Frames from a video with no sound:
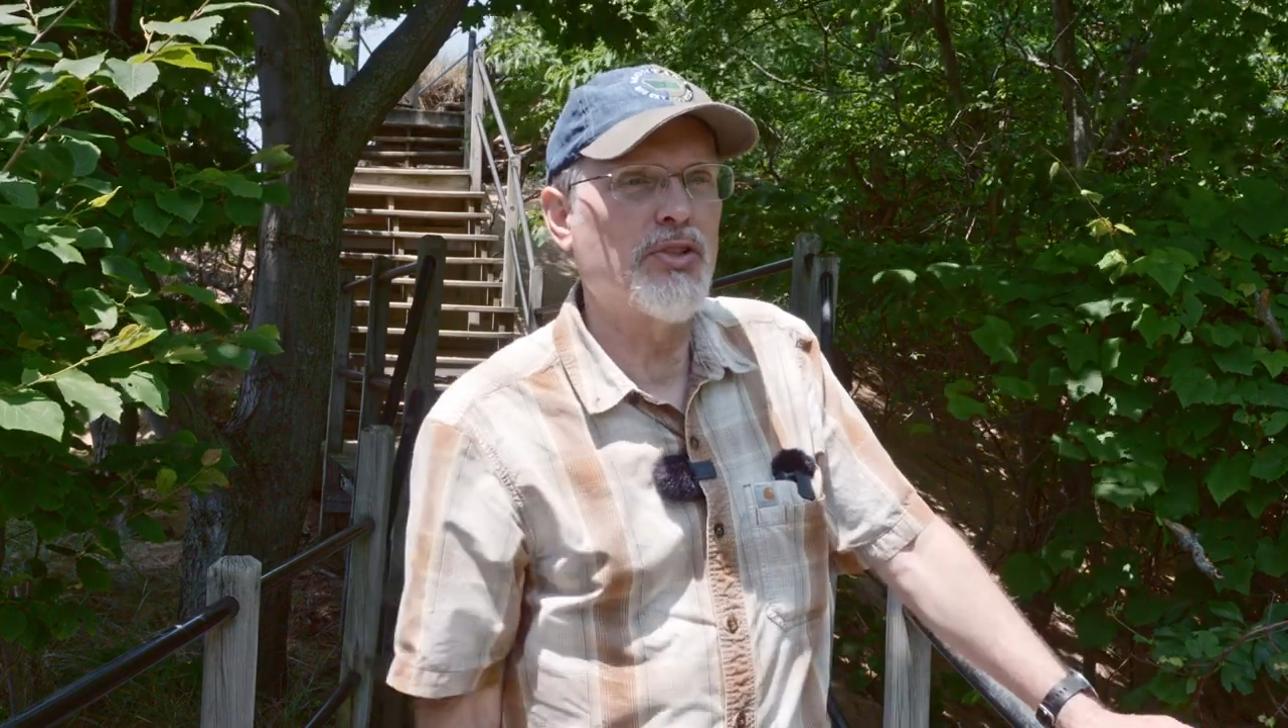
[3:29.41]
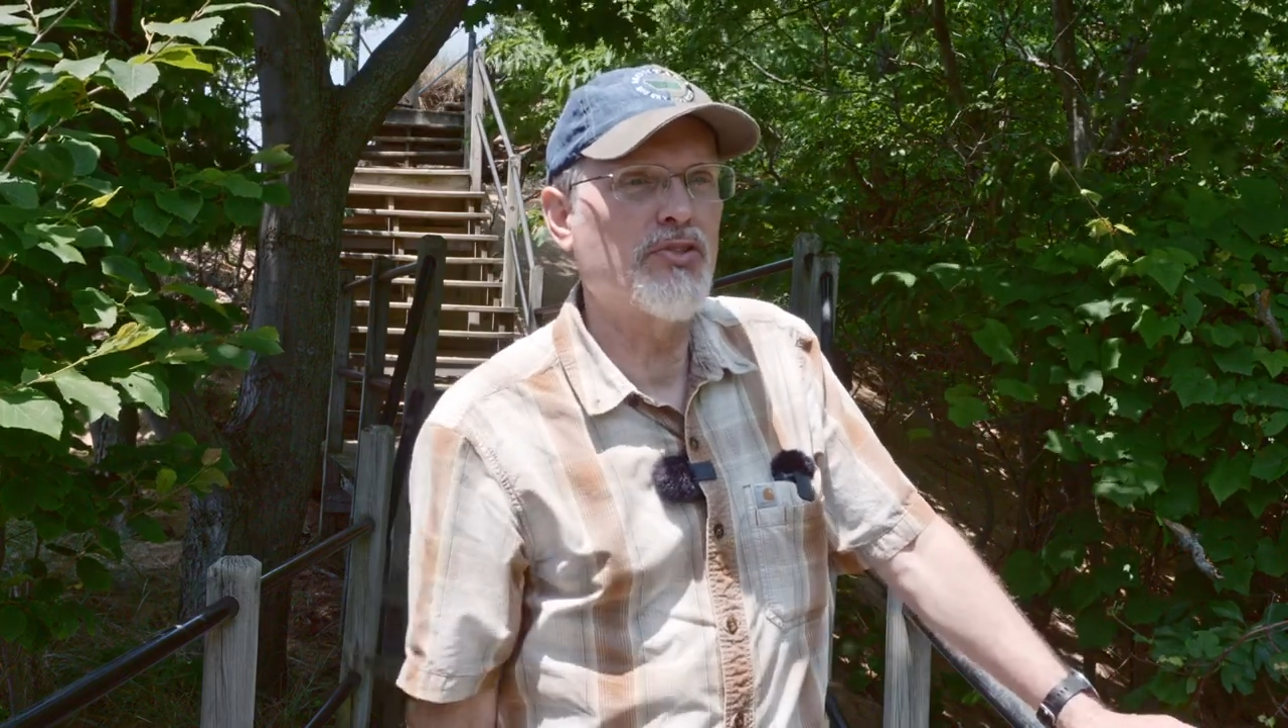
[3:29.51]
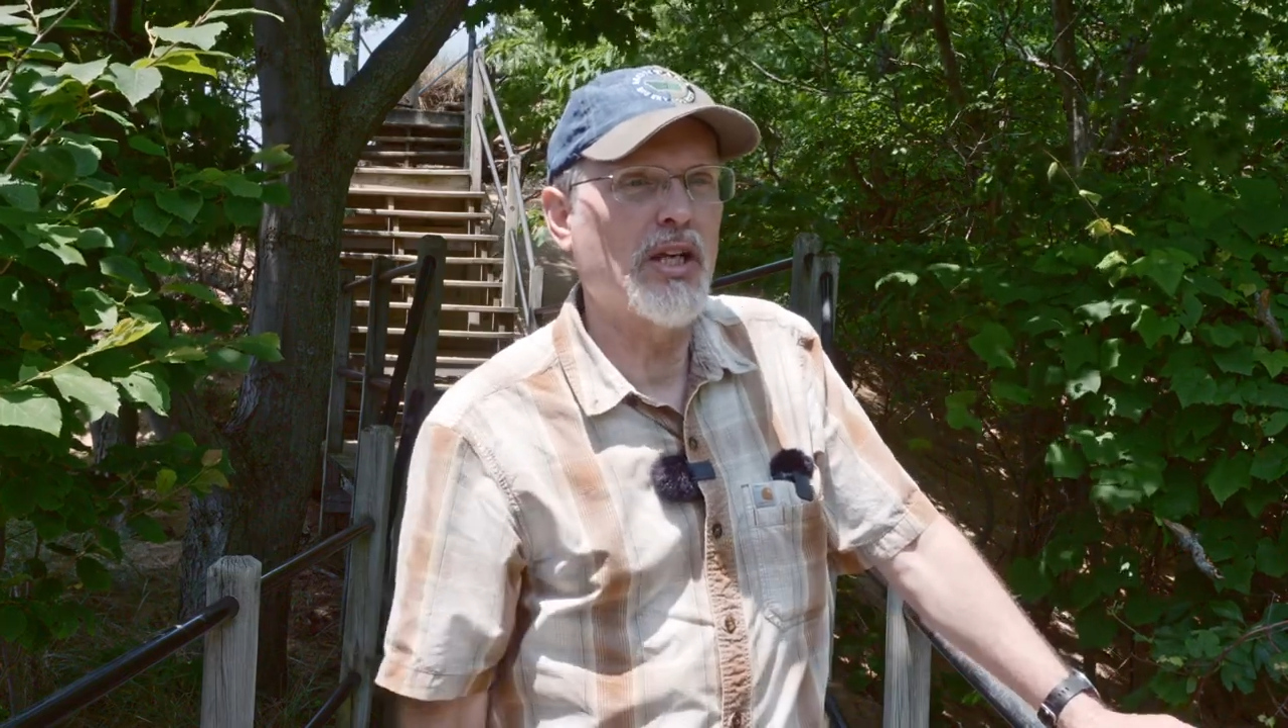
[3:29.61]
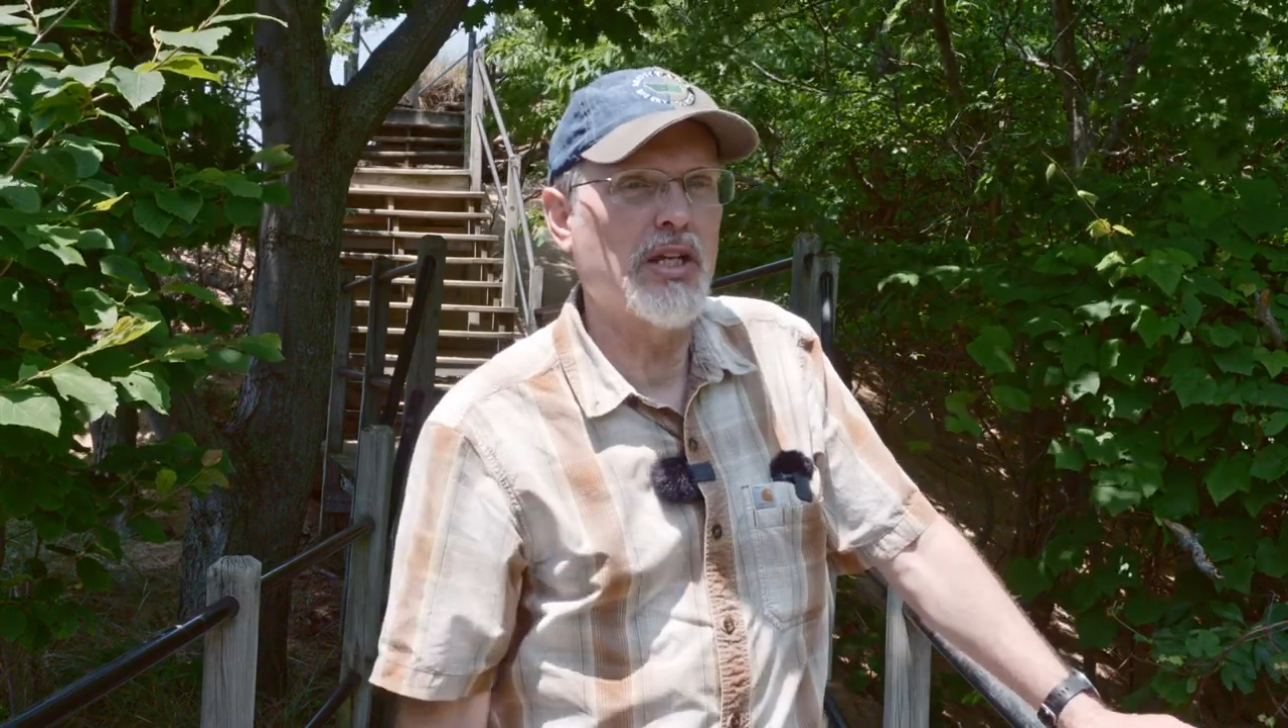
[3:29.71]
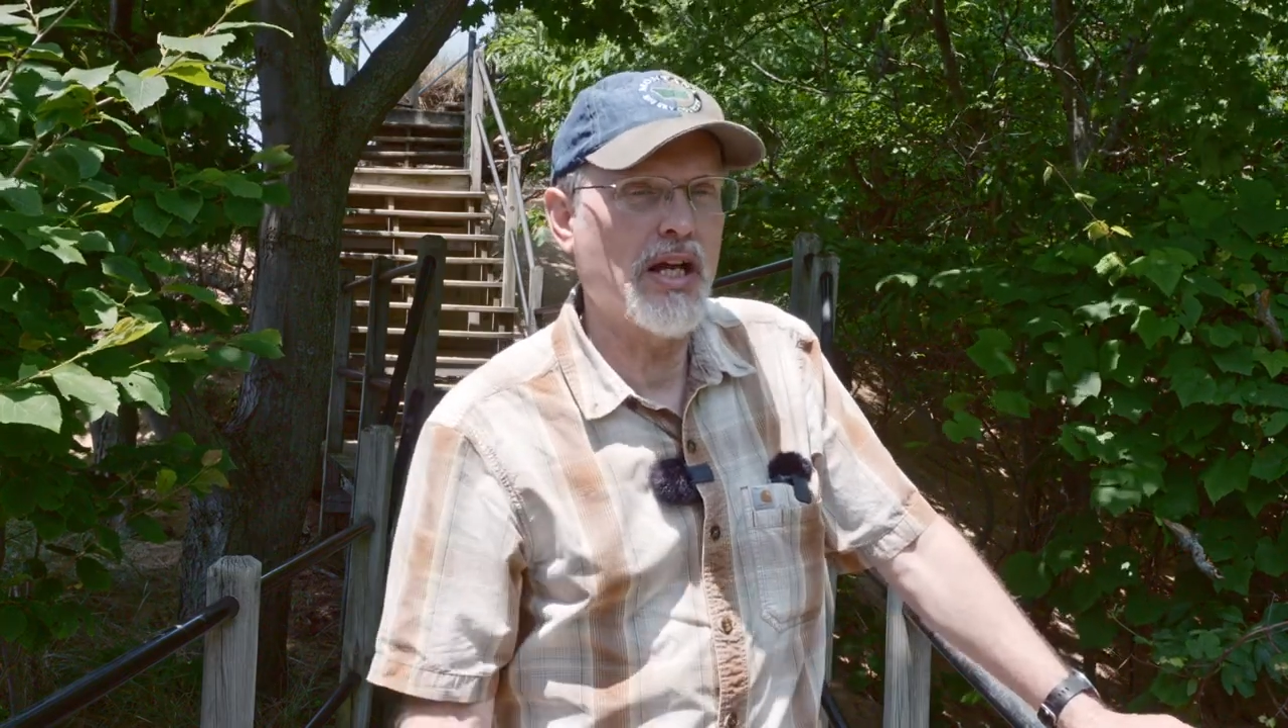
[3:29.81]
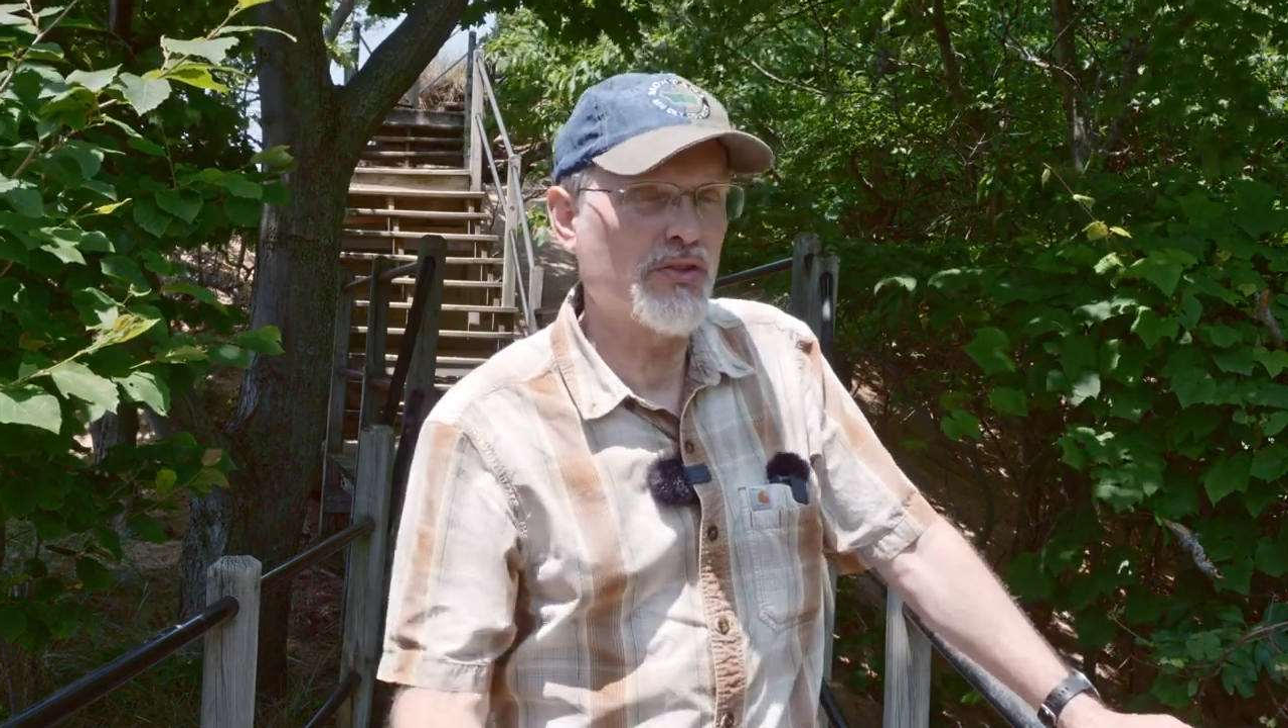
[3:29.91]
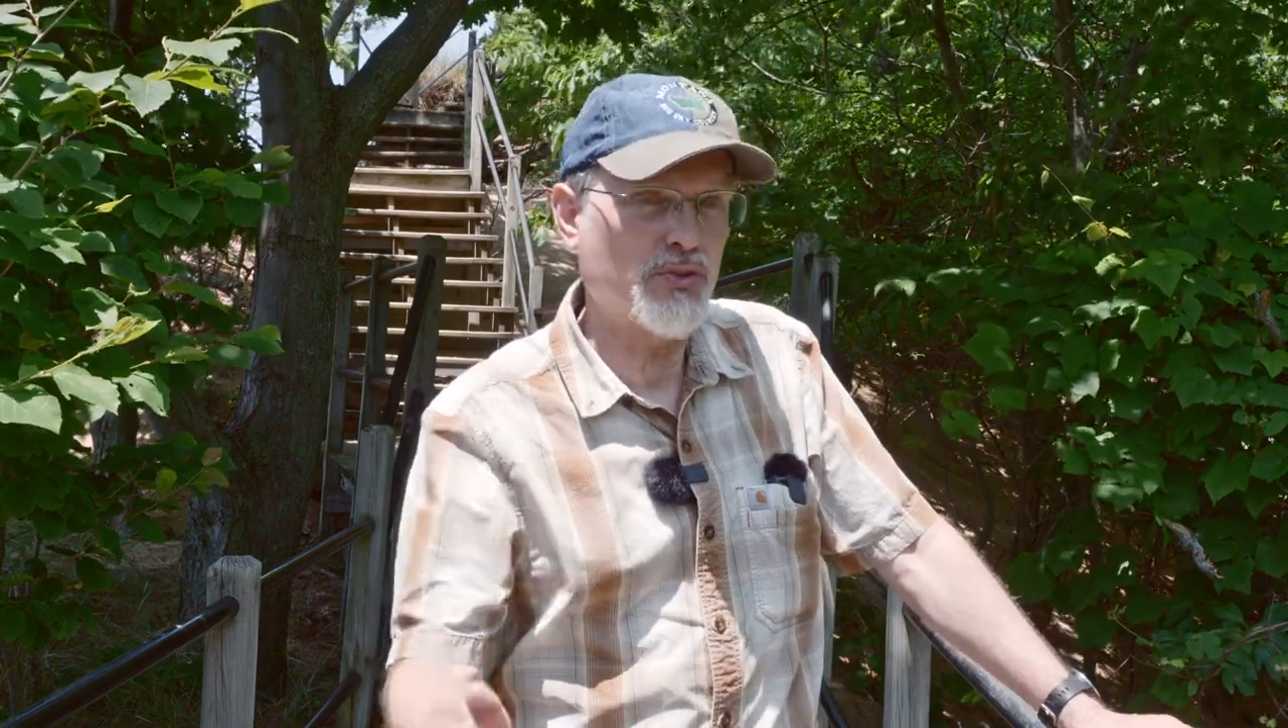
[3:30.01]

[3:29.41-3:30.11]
just say, yeah,